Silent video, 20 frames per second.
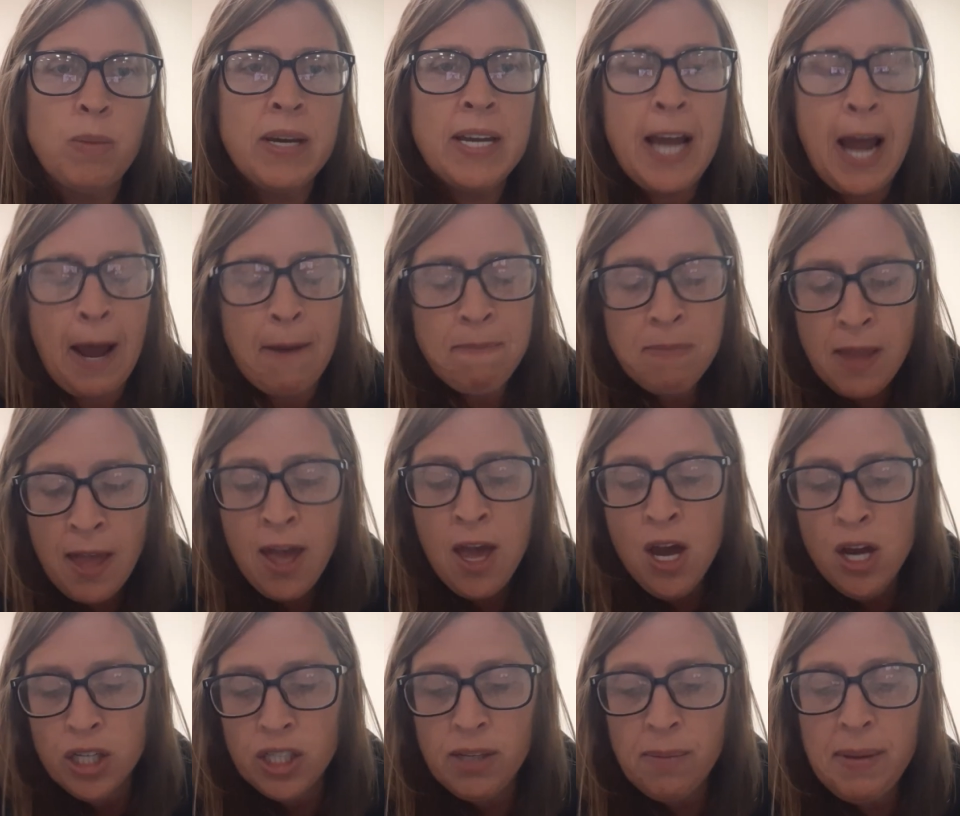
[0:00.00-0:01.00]
But yeah,
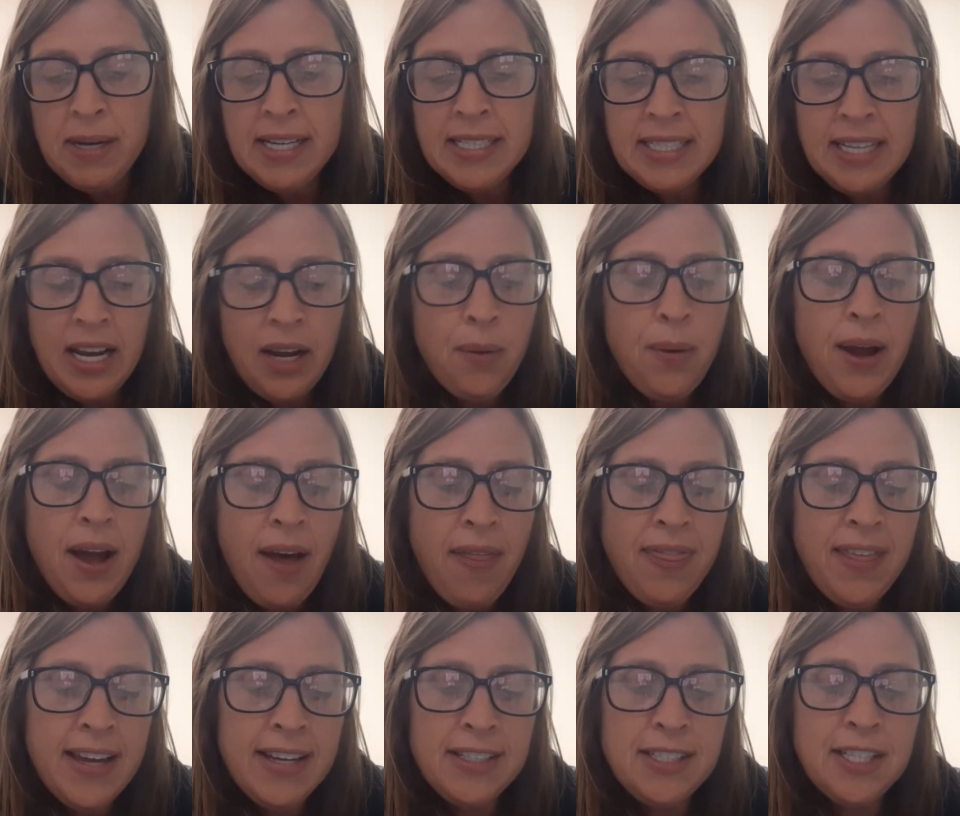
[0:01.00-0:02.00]
so the biggest takeaway
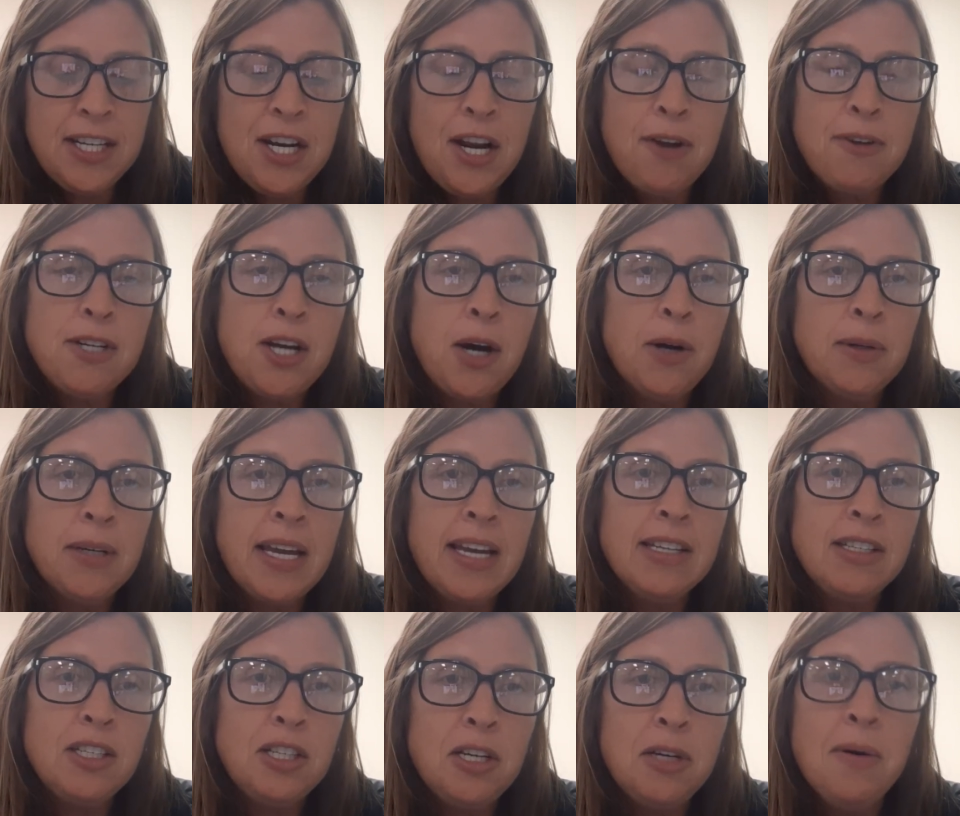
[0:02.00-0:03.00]
on this, don't
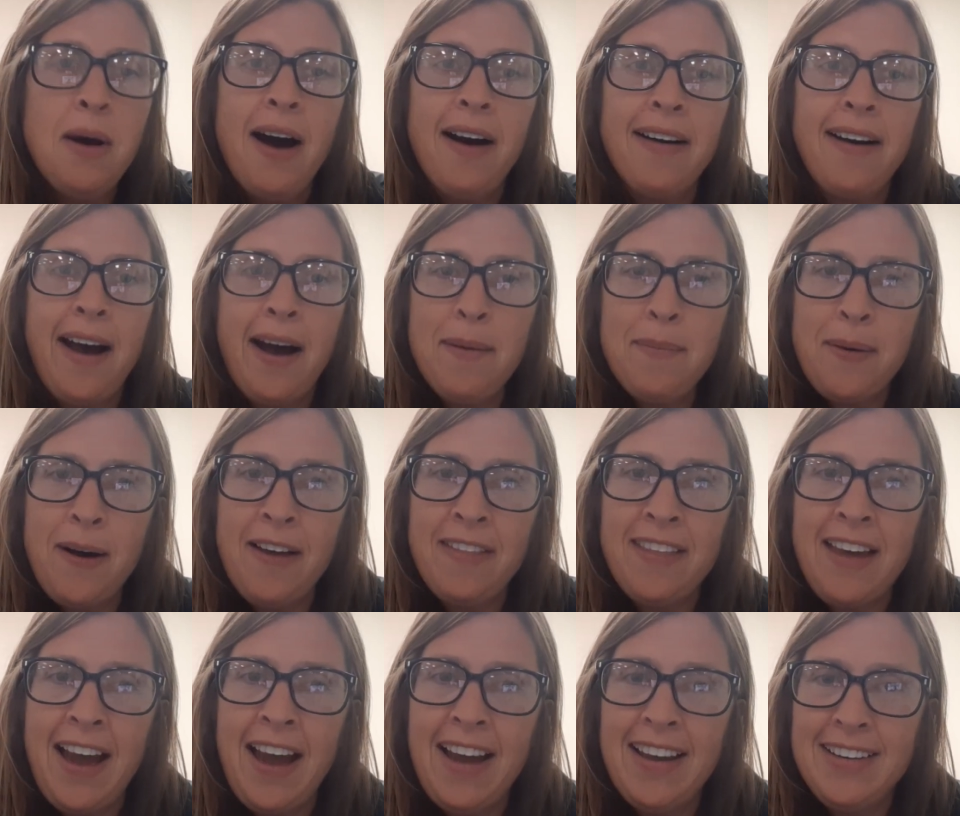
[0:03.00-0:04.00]
get too hung up on
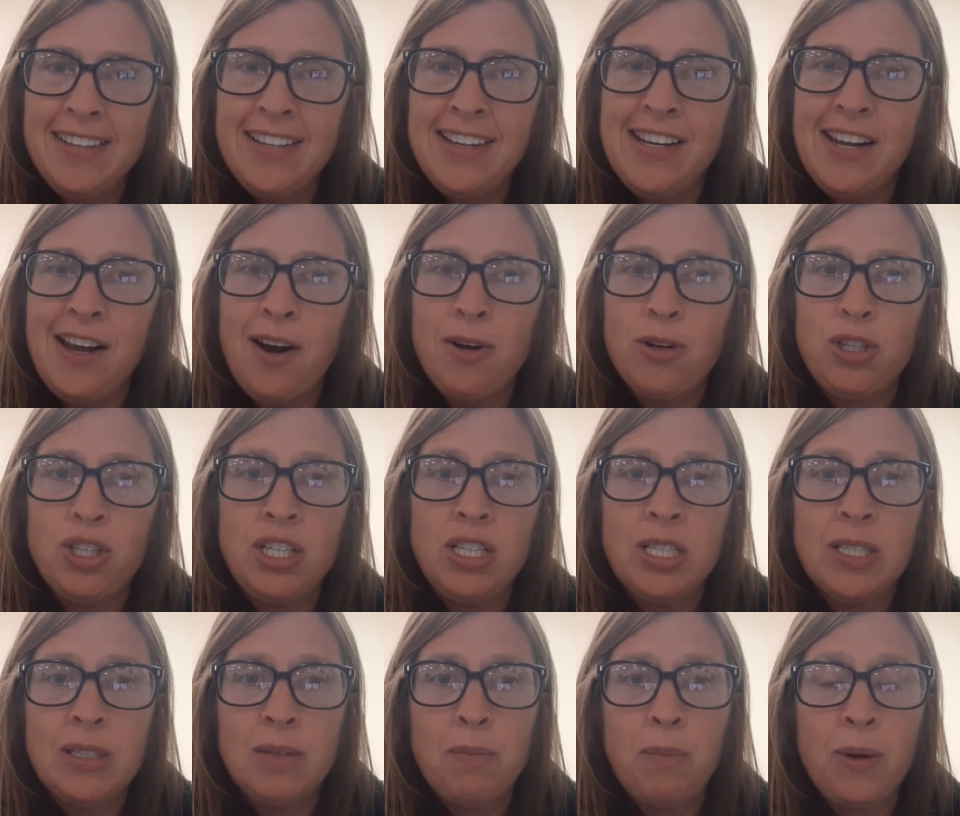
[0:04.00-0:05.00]
that,
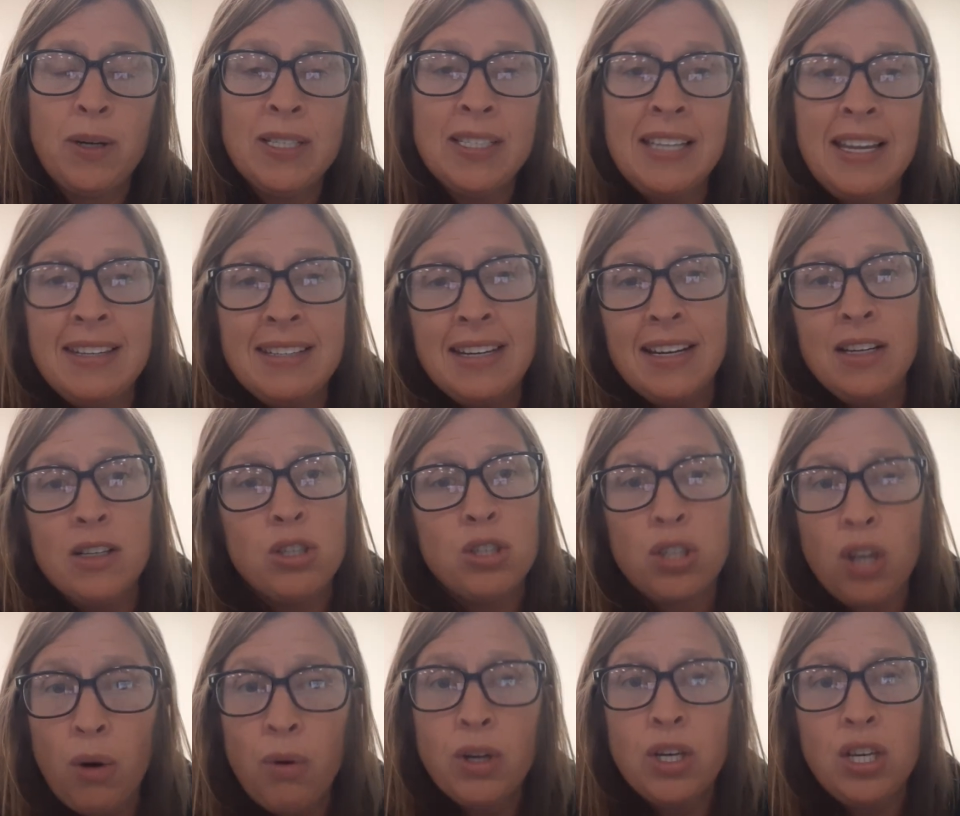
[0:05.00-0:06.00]
she's presenting
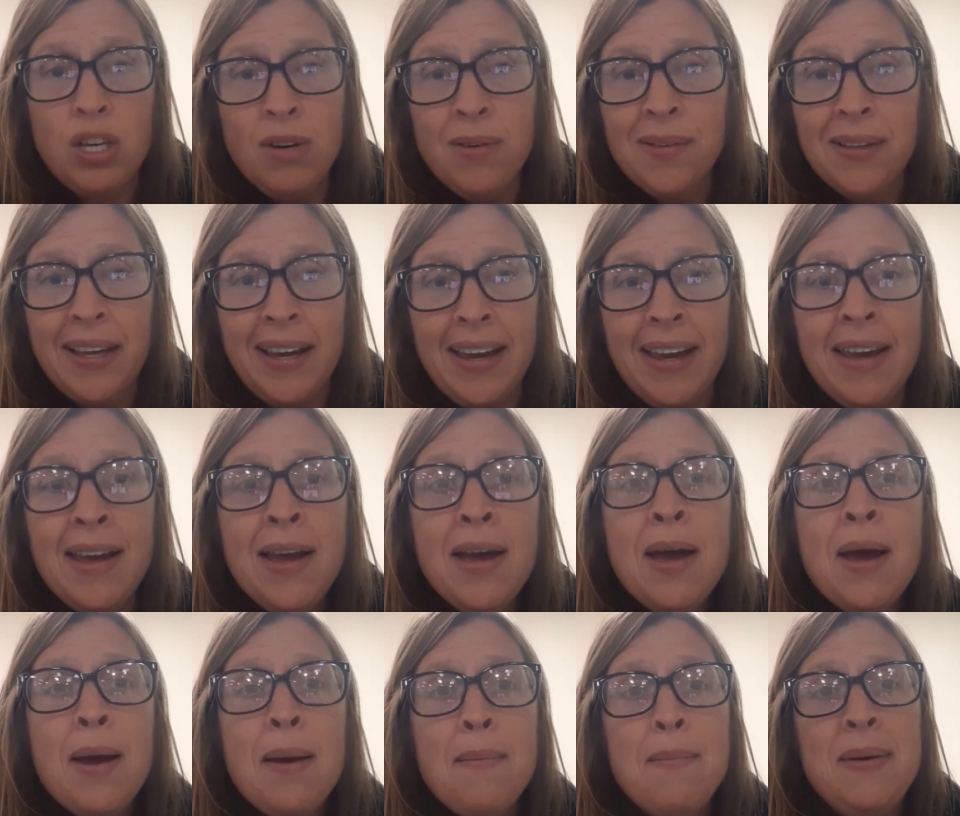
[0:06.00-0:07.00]
so acutely
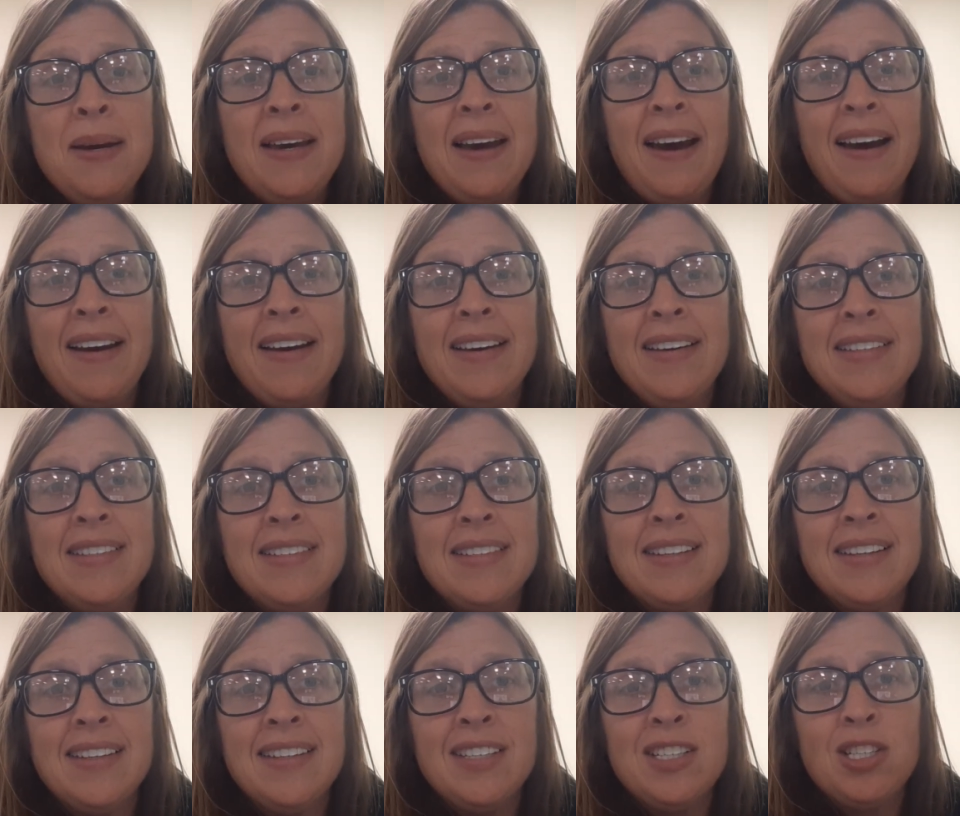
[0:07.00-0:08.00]
because
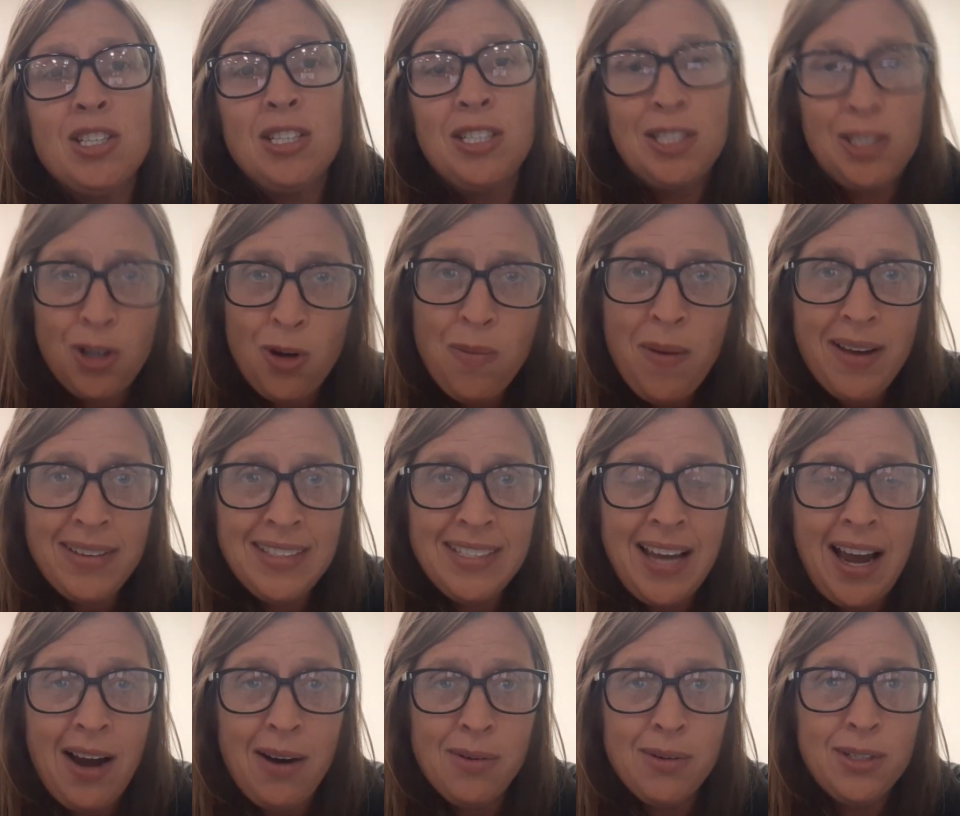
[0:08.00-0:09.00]
she's 2 months
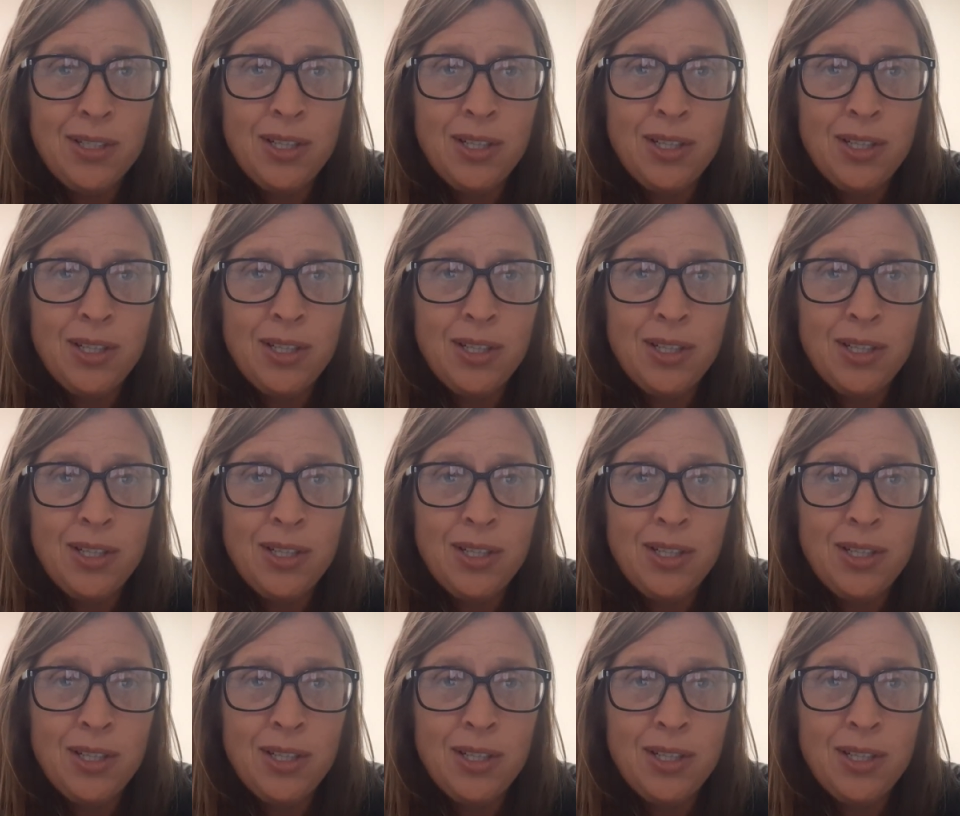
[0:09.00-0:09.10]
out.